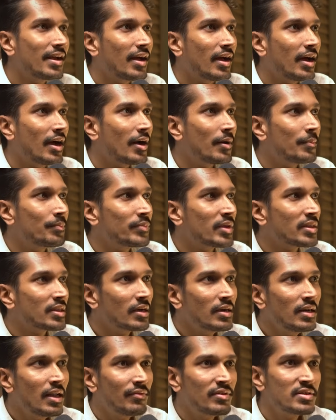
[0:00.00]
The
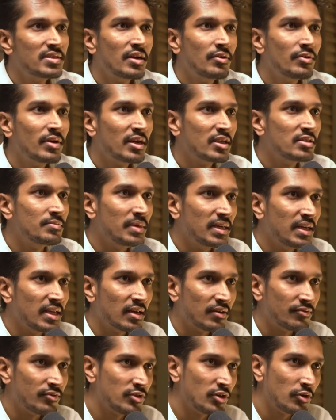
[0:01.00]
third leverage that you get is
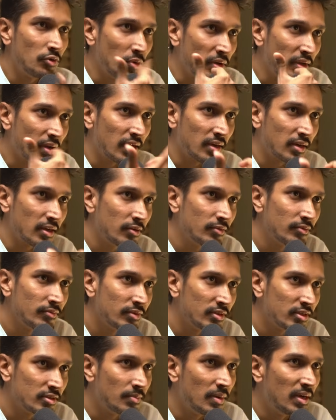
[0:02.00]
media, which you're doing right now,
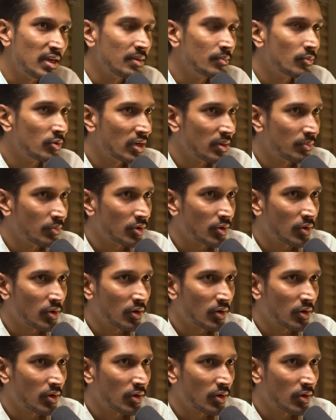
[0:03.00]
which is building more and more